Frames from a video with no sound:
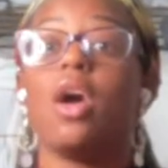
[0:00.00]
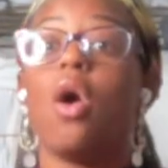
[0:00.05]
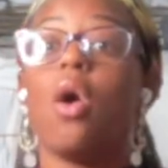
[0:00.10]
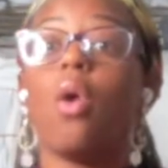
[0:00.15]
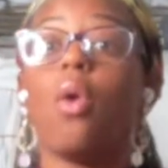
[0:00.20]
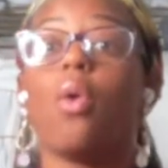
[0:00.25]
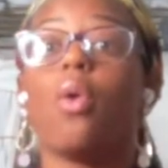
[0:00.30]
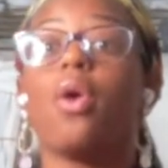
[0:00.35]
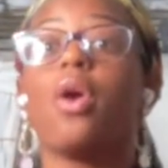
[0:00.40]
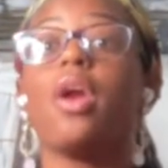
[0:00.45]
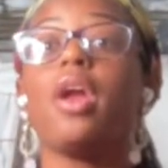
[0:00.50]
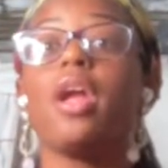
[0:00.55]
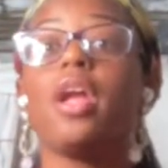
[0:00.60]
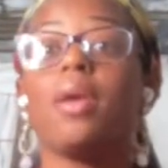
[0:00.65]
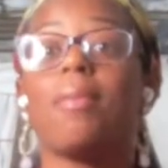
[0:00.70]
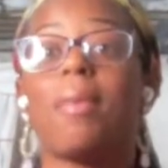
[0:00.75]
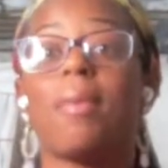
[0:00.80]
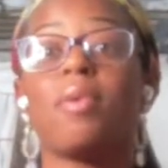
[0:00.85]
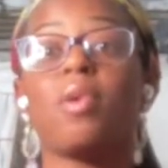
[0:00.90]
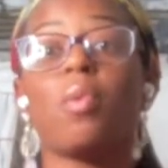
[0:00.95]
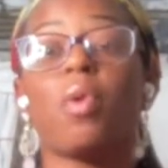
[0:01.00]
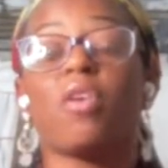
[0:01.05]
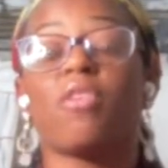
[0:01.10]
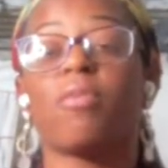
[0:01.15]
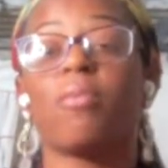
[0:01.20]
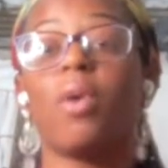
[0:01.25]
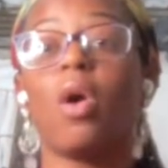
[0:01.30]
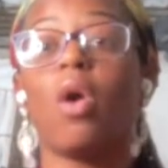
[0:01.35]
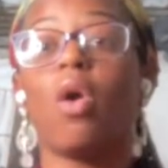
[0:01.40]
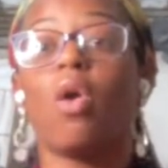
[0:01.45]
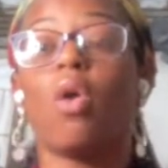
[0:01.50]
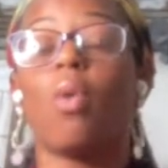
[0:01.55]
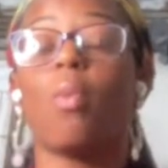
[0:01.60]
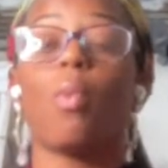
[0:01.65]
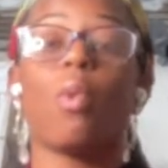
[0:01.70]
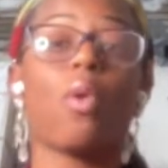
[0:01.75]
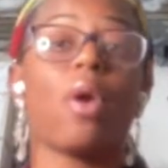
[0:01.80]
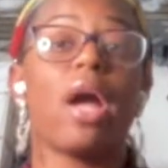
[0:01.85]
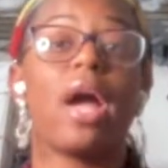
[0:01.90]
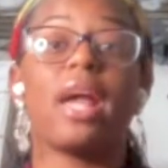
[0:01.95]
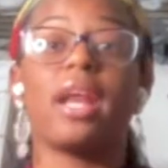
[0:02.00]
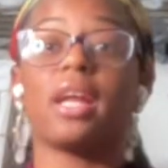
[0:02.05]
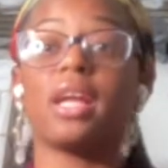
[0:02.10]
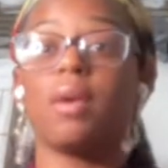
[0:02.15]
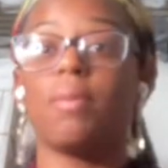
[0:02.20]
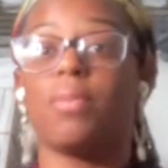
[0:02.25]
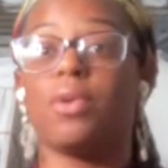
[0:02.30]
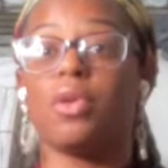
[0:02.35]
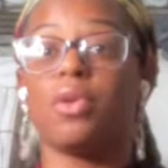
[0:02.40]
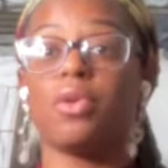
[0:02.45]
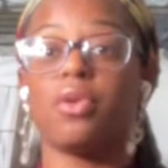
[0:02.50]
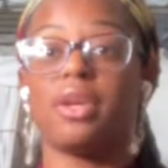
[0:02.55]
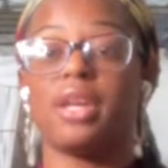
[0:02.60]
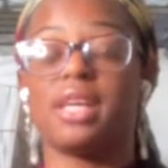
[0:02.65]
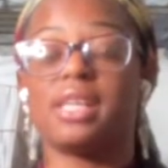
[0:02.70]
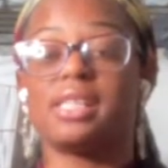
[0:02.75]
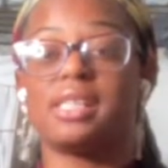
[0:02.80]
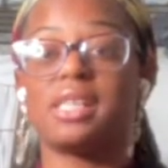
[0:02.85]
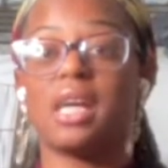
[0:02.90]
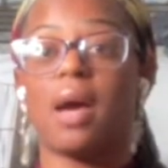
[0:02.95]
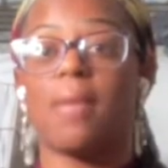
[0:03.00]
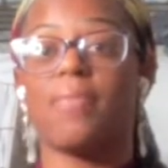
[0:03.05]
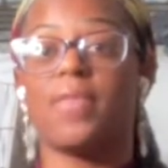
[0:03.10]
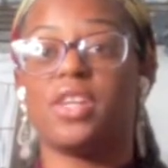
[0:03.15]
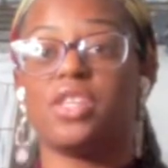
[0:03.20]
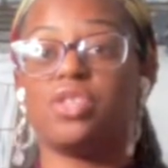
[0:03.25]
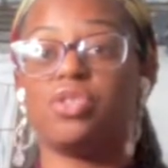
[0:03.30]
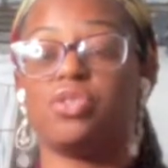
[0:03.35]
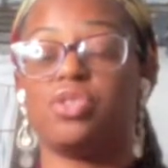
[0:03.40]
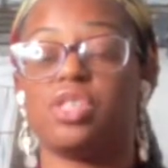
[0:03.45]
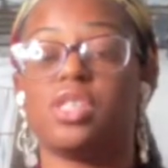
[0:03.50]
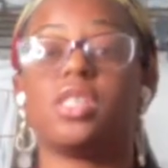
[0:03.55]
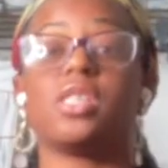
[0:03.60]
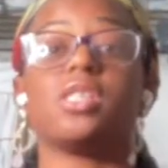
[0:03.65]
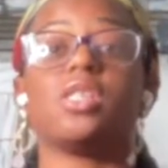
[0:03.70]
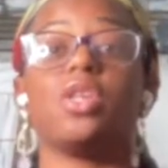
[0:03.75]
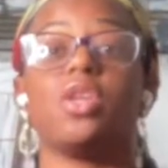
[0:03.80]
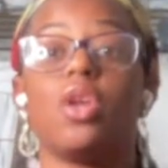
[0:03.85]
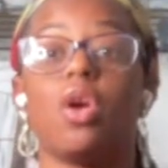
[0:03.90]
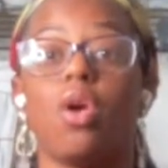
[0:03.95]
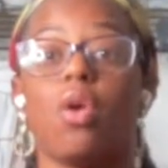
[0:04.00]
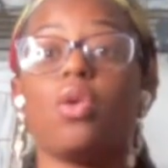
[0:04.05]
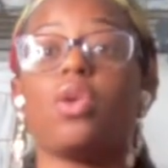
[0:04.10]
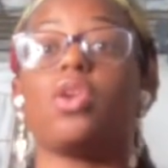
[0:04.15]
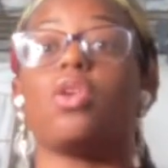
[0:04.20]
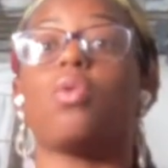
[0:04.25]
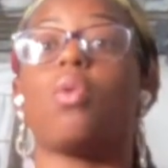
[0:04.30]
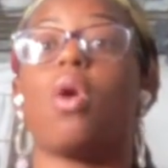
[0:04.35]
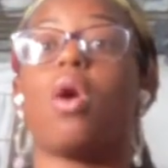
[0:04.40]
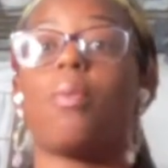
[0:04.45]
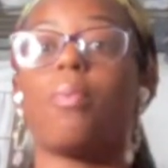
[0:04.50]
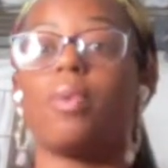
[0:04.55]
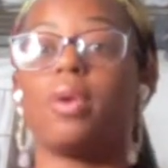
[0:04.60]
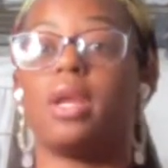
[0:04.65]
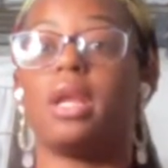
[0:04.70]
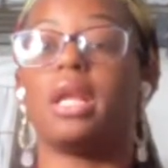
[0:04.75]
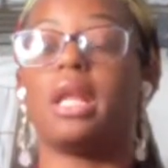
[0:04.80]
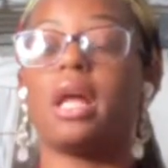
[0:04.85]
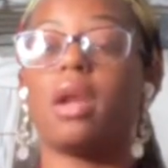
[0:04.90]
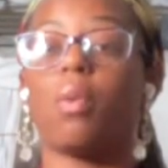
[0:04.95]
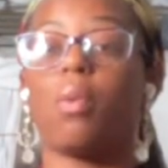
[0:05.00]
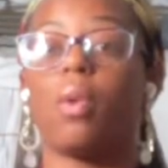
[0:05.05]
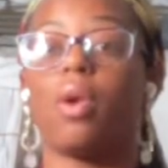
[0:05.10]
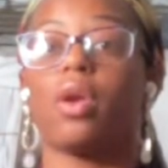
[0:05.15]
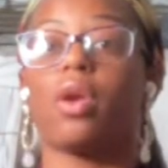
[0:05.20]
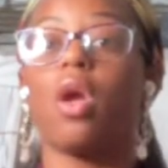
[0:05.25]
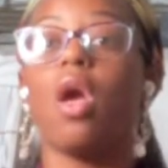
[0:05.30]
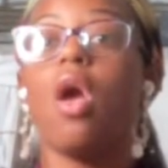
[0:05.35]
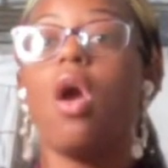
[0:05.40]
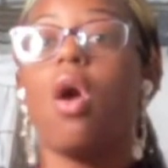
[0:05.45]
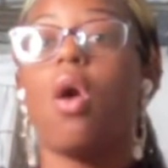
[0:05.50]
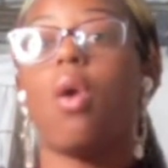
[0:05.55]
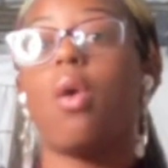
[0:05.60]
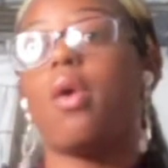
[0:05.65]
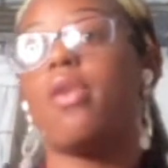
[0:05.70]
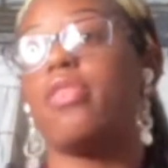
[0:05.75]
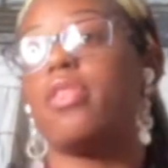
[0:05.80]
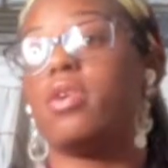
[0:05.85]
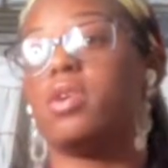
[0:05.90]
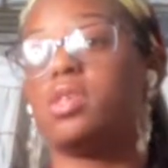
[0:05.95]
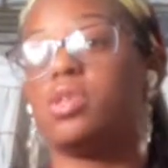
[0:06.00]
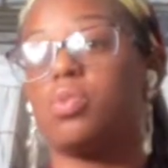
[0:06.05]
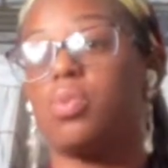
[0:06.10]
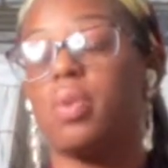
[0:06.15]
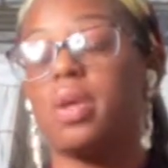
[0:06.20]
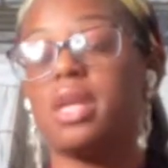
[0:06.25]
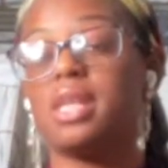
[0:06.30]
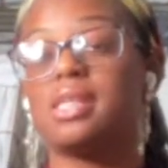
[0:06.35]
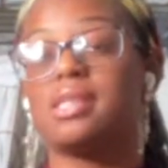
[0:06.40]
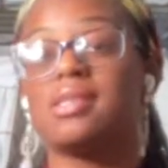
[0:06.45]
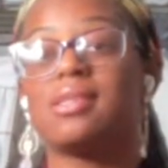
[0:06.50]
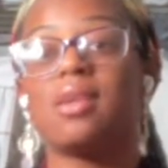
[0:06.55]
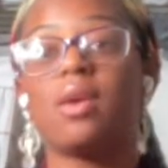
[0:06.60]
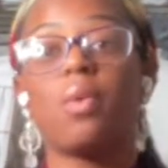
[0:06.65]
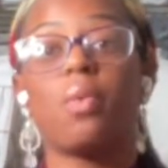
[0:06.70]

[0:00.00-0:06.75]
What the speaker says: or maybe you work from home or at a computer desktop that you just know you are putting a lot of work on those wrists.